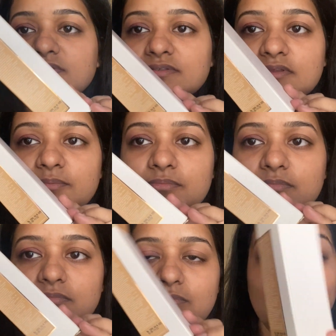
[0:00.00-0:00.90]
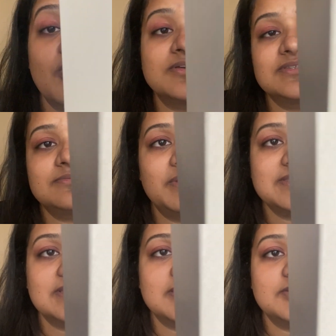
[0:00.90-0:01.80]
the box
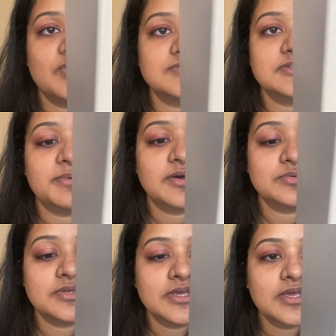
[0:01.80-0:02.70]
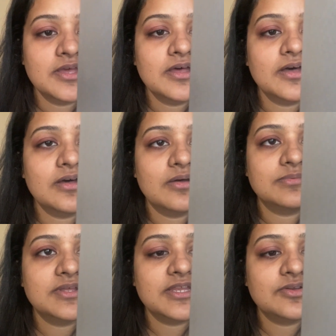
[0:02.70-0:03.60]
basically talks about
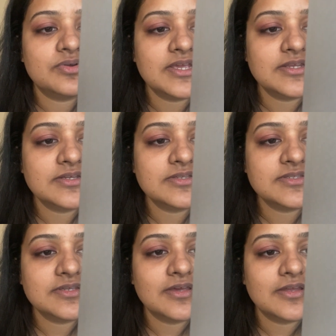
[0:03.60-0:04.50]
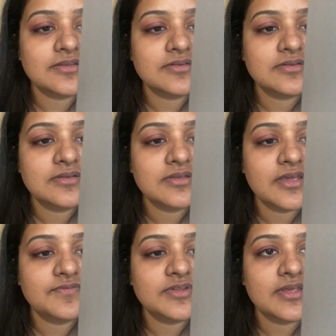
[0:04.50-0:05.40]
the ingredients and
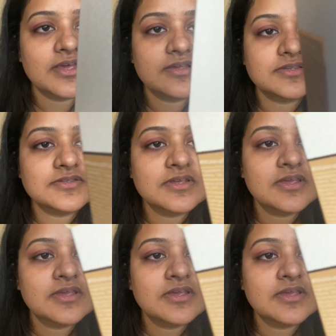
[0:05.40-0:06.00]
everything else.